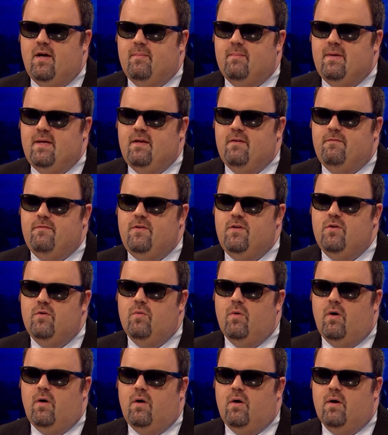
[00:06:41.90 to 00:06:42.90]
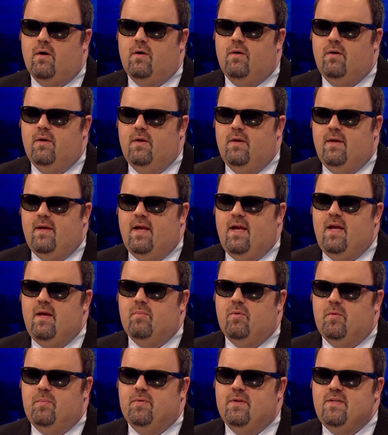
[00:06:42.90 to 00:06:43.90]
If you are
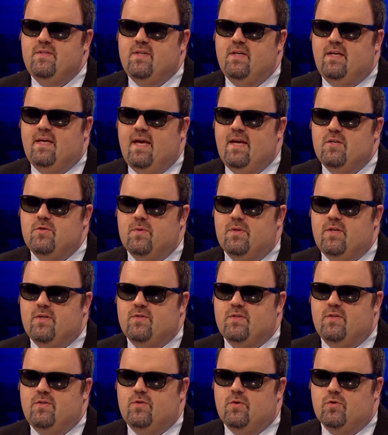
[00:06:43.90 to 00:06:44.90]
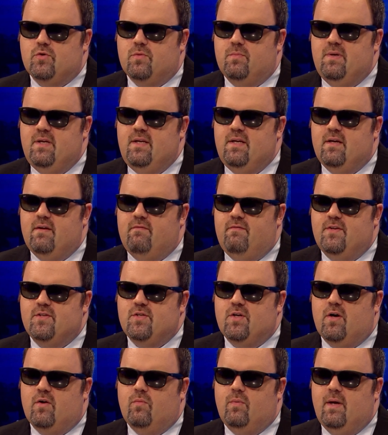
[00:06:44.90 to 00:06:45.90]
able, please engage with us on social media.
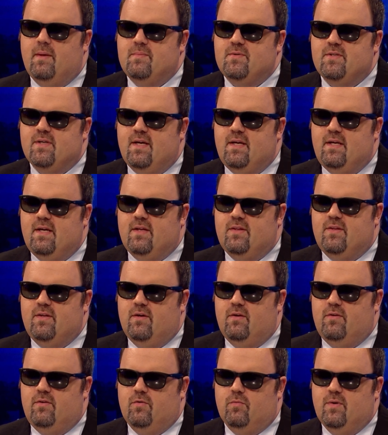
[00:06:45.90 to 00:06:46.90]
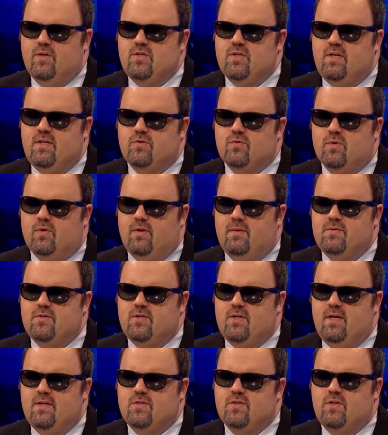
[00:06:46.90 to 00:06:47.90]
Visit our website at the Regent Israel
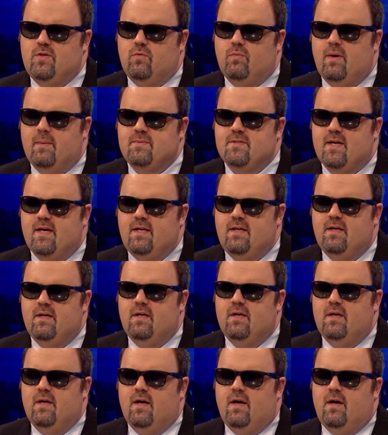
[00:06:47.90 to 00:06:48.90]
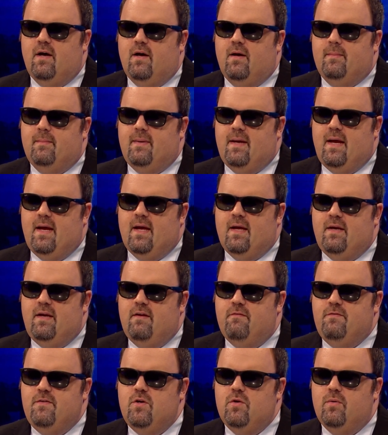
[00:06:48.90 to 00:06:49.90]
Institute website. And
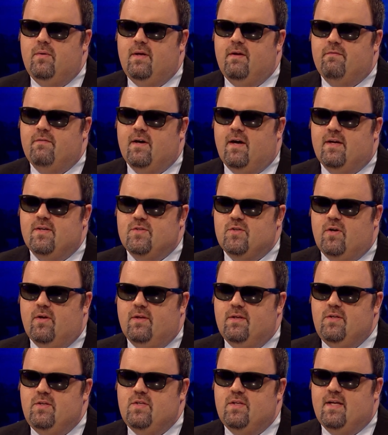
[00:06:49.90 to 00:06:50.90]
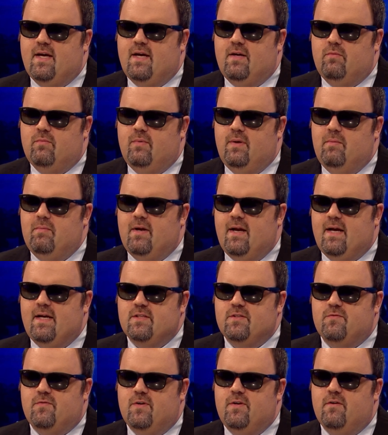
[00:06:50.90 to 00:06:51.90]
if God is calling you to that, we would
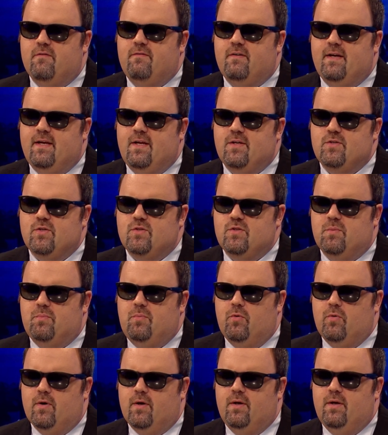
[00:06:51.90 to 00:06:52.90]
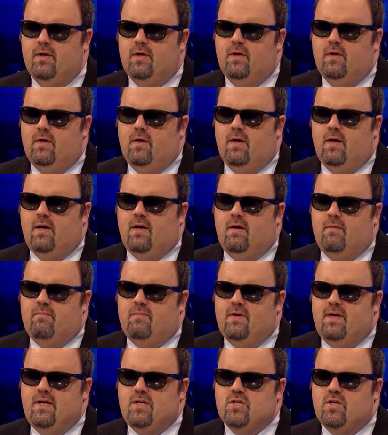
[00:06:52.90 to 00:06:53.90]
ask for your financial support.
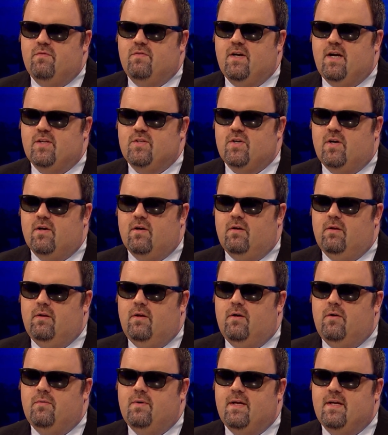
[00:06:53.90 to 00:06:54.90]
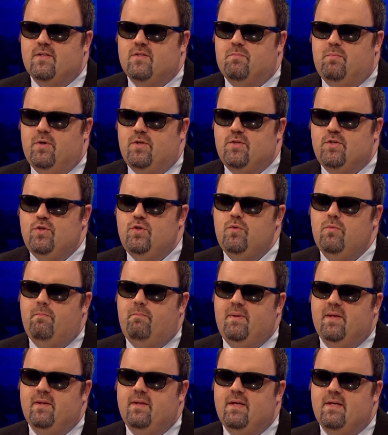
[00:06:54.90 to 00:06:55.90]
The nation of Qatar alone has put
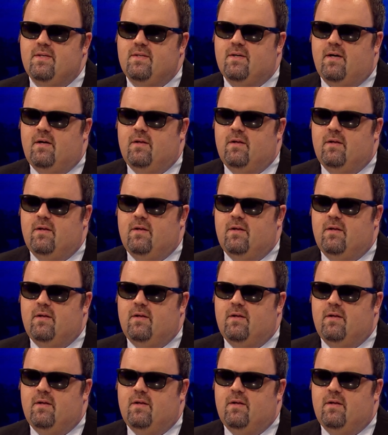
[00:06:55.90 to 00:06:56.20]
$2 billion